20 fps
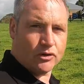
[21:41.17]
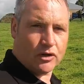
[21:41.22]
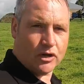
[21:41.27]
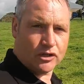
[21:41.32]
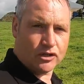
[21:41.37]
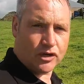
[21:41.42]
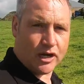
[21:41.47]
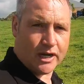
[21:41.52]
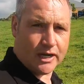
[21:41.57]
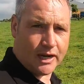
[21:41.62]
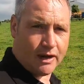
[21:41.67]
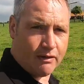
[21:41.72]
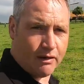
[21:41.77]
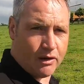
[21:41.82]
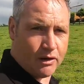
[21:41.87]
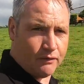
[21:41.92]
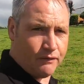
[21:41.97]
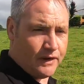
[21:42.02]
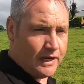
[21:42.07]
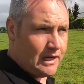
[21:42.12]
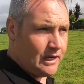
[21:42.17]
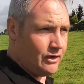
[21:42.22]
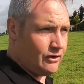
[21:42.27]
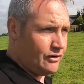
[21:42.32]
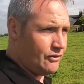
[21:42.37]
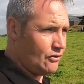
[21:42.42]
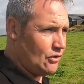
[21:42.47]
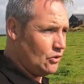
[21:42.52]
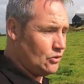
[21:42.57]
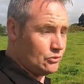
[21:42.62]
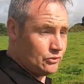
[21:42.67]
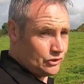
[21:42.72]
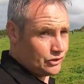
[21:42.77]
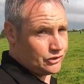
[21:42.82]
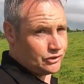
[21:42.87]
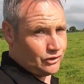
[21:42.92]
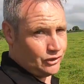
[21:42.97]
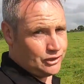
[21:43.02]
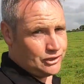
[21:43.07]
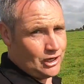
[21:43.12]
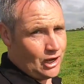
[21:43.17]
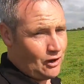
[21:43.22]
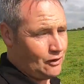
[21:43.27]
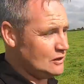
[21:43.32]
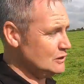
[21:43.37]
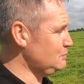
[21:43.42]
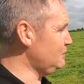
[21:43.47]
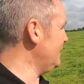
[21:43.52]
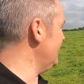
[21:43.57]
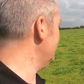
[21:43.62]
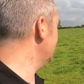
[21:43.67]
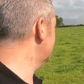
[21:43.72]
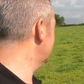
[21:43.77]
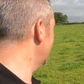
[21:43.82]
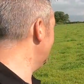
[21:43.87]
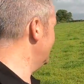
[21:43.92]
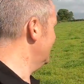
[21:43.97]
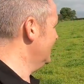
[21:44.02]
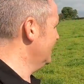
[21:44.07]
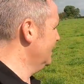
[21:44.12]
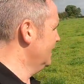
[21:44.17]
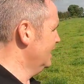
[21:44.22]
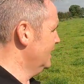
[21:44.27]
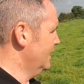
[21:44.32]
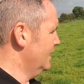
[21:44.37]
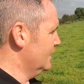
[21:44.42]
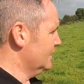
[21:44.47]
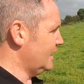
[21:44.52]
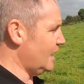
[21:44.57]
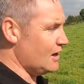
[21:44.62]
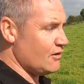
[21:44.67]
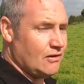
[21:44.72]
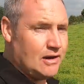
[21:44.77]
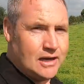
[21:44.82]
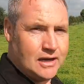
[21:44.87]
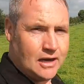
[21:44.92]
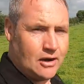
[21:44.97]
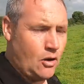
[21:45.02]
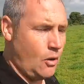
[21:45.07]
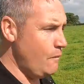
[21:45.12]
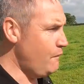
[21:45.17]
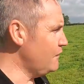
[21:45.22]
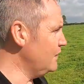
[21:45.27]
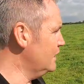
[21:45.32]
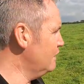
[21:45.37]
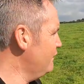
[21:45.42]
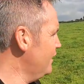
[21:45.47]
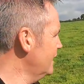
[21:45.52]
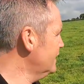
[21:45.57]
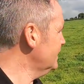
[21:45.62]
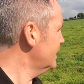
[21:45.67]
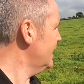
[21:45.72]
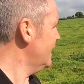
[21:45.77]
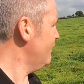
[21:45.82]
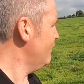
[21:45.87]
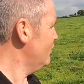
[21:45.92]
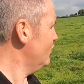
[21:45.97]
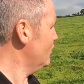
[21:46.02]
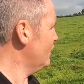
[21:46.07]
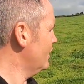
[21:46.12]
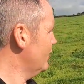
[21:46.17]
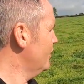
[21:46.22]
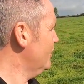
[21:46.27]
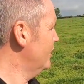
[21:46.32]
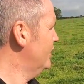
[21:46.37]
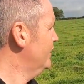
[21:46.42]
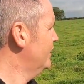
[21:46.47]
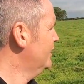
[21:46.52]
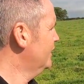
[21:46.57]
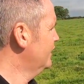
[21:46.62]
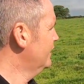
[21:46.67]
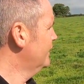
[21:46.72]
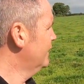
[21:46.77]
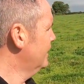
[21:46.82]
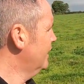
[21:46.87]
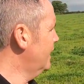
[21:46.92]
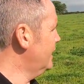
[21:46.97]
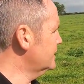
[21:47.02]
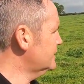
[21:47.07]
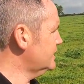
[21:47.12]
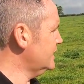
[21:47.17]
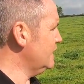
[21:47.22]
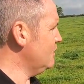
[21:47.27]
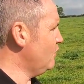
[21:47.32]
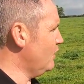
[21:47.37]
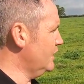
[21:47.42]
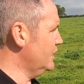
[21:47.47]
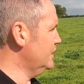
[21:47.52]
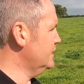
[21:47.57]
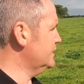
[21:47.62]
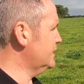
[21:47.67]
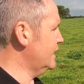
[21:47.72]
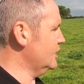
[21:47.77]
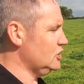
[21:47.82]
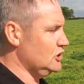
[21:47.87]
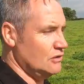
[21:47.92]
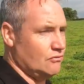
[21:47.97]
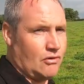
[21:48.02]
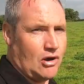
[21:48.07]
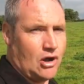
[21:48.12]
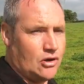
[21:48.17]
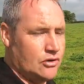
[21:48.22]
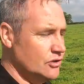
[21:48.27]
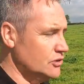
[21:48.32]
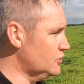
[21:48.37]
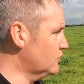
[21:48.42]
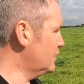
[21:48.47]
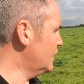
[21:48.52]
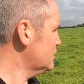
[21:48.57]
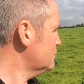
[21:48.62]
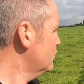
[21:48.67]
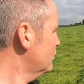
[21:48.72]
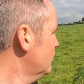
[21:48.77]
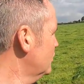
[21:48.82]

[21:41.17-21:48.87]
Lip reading: her and try to get her out of the field here on her own, which doesn't always be easy. Get her in and hopefully the vet can have a look at her and see what is actually wrong. So that's what we're